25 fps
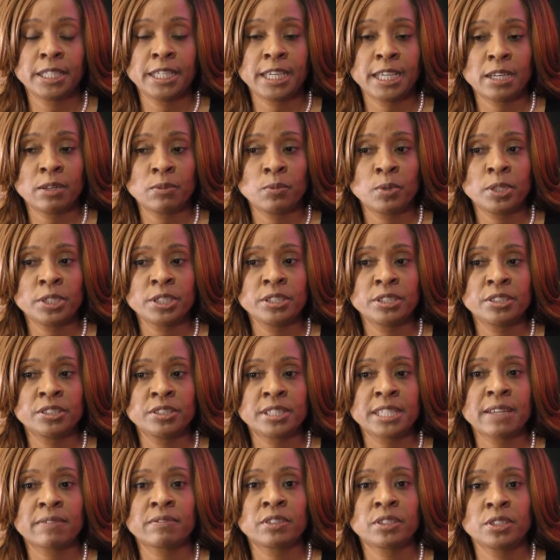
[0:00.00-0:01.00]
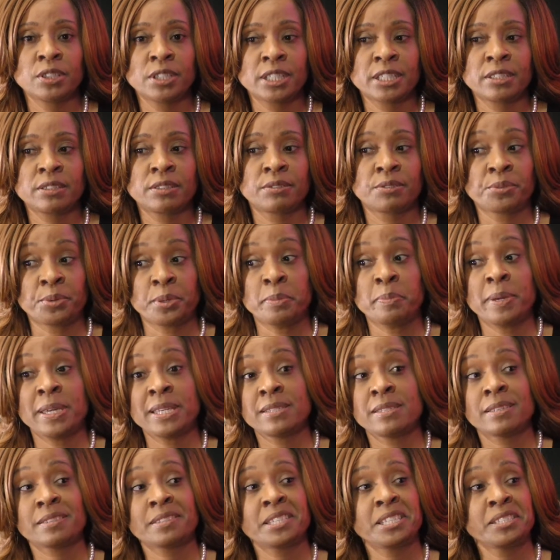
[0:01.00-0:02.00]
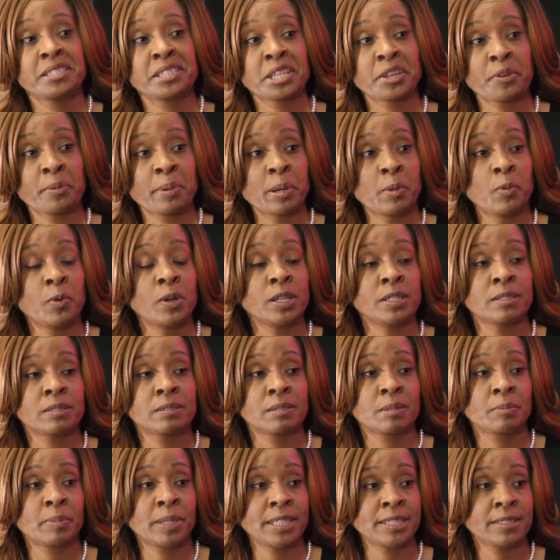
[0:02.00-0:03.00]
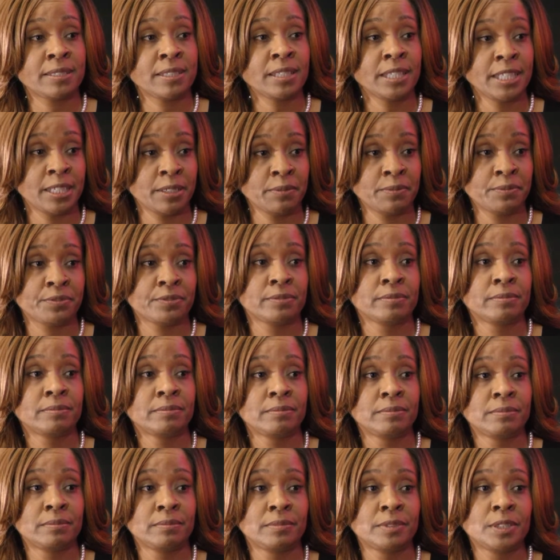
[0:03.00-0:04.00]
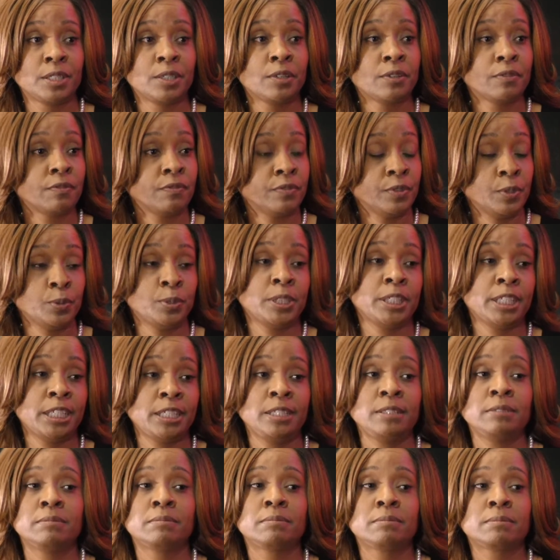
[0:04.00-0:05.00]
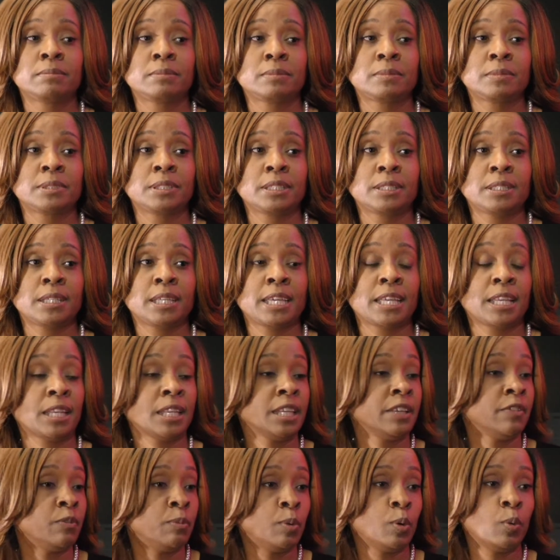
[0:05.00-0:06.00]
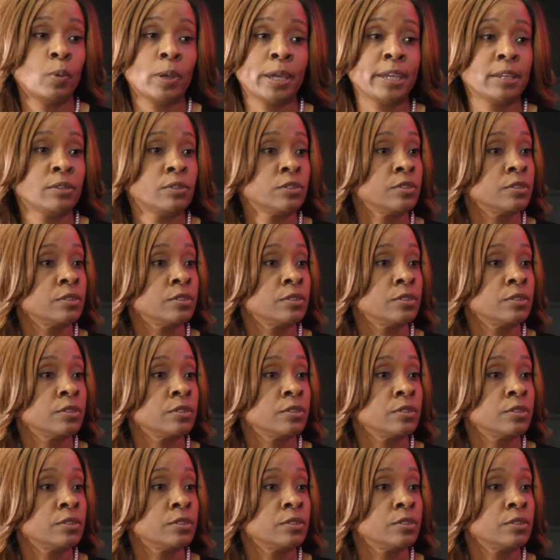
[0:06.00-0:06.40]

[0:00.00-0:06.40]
Yeah, well, you just have to look at the 3 basic things that everybody wants: place to live, food to eat, and a livable wage.